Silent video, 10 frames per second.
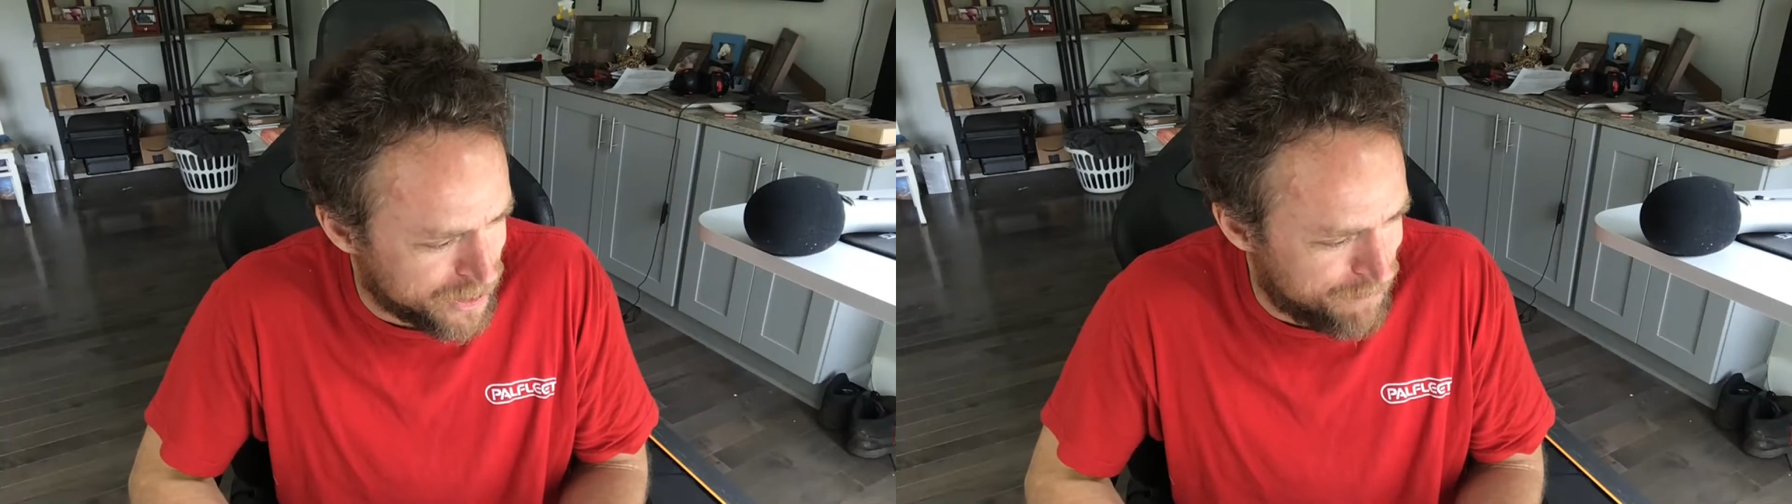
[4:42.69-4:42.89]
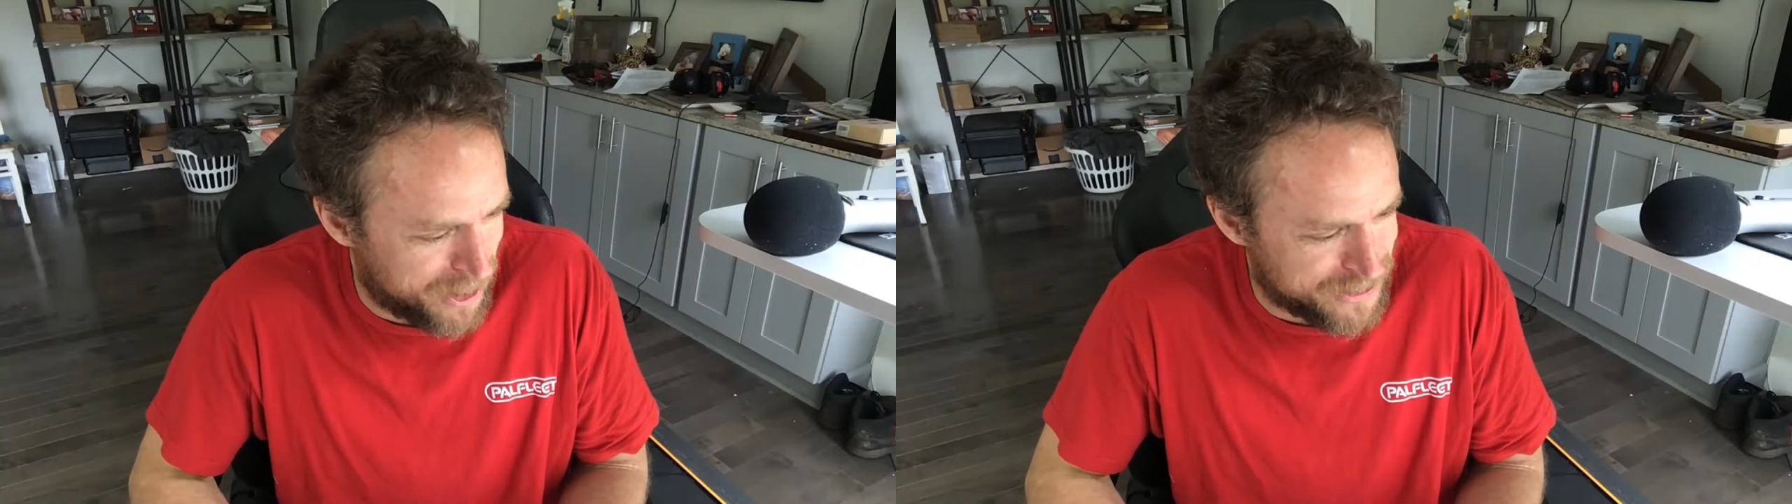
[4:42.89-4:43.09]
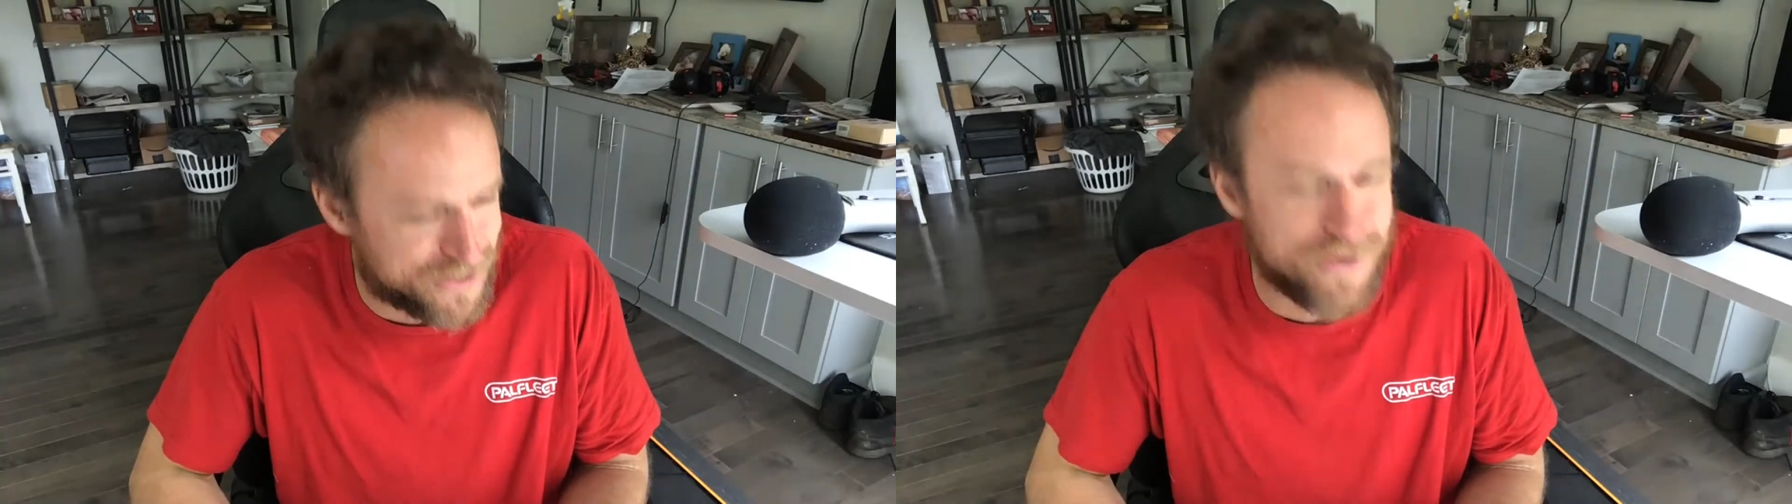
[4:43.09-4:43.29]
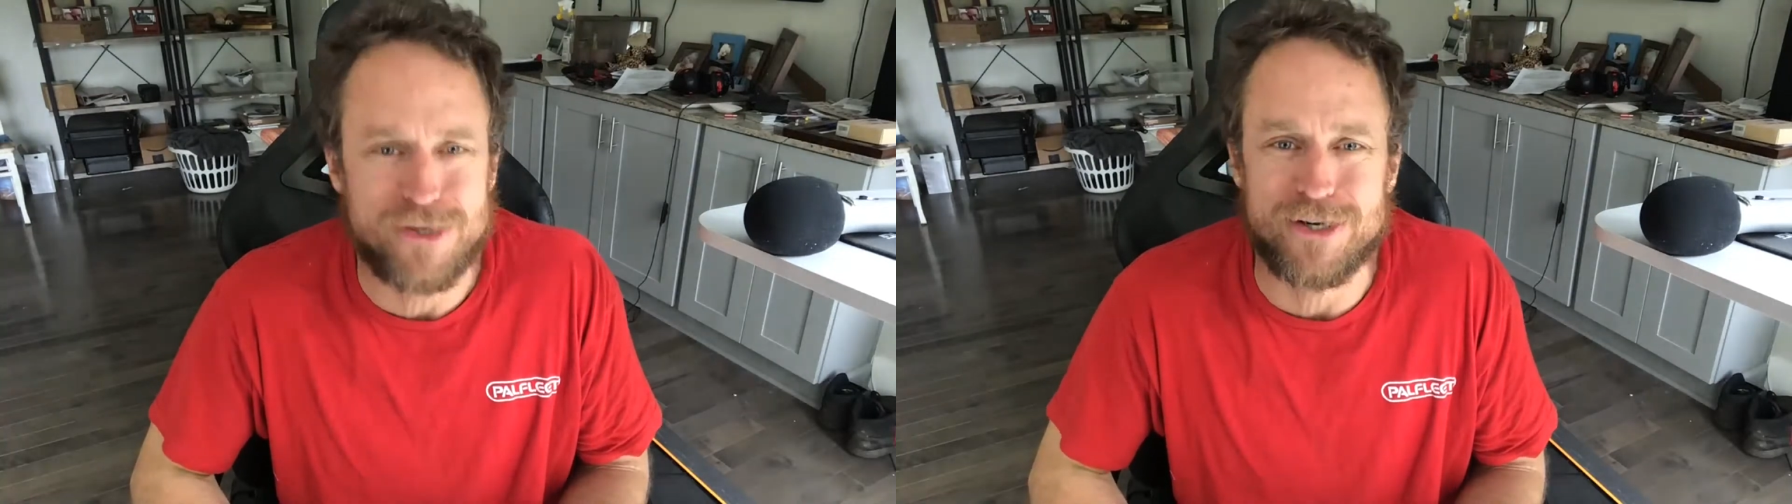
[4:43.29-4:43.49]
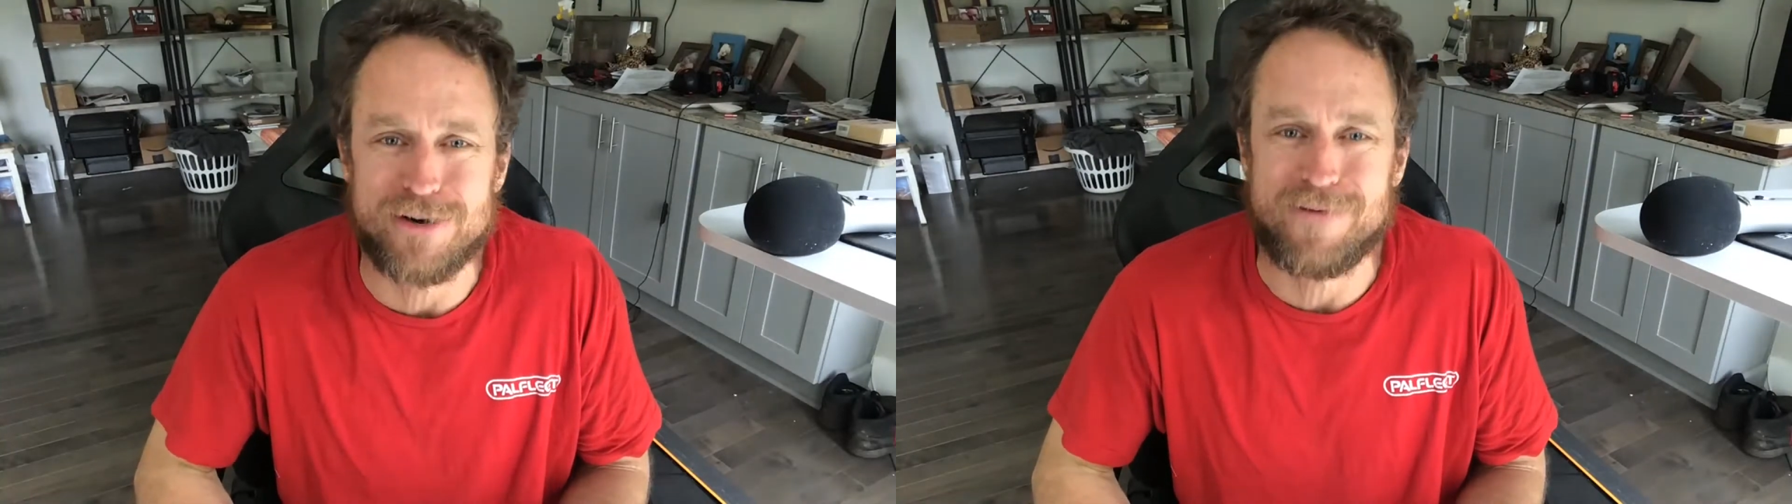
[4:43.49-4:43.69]
I'm not so
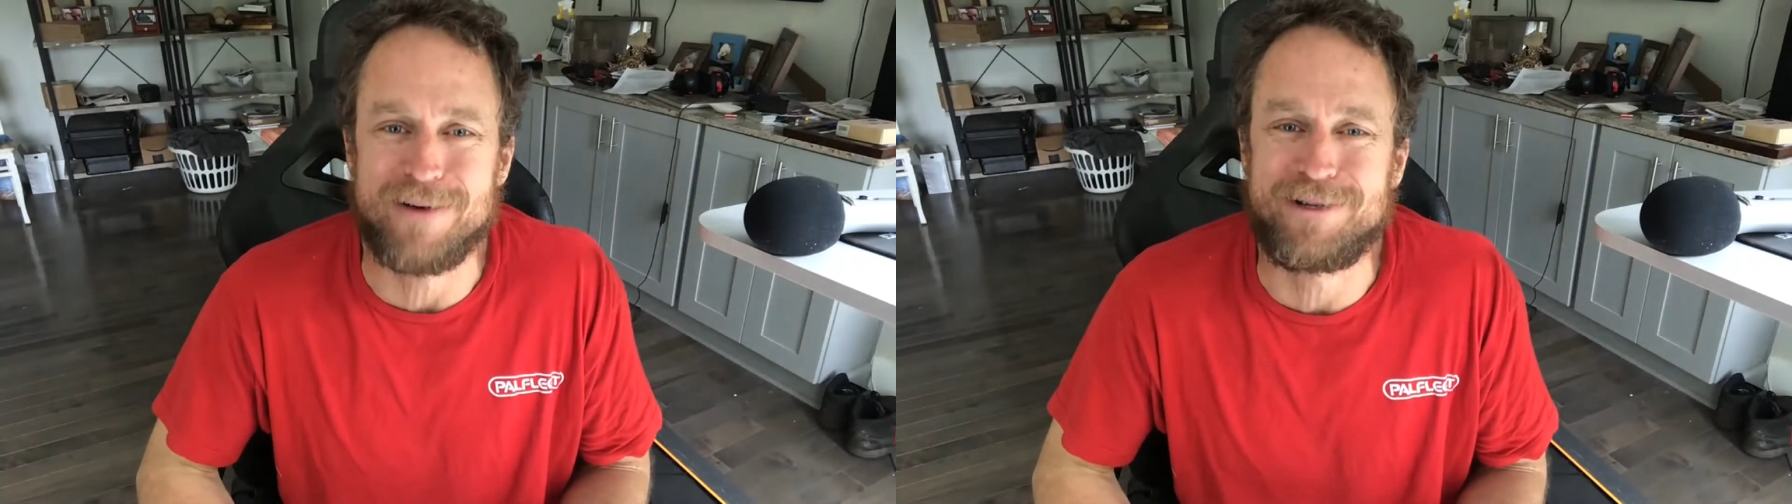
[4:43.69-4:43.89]
sure if I'm